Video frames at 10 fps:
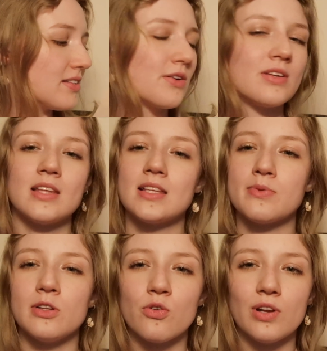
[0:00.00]
So I think
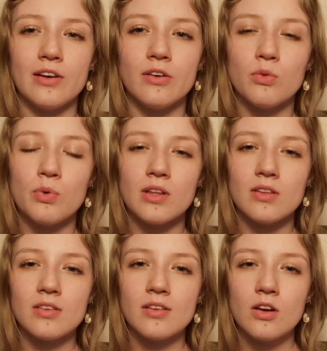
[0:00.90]
this would look really good
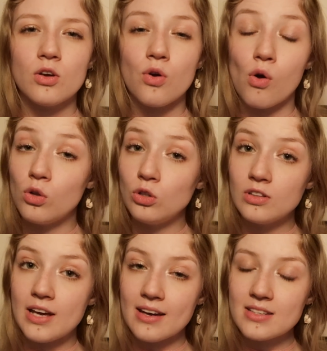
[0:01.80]
with
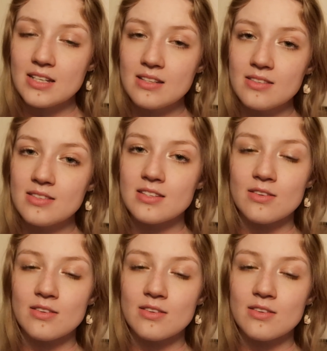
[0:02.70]
gold accents